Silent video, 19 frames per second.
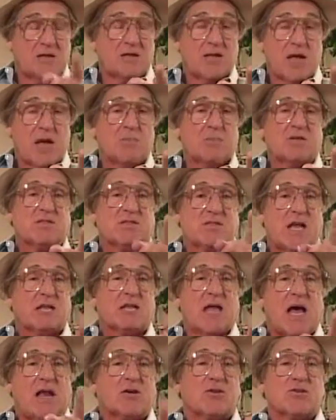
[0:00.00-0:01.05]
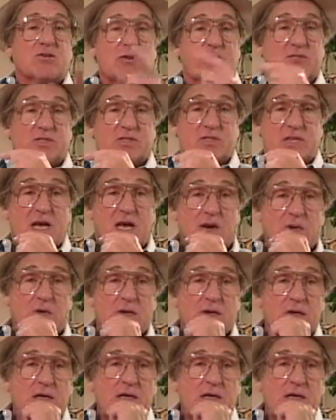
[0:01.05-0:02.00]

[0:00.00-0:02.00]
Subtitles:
time, it's $10 off your salary.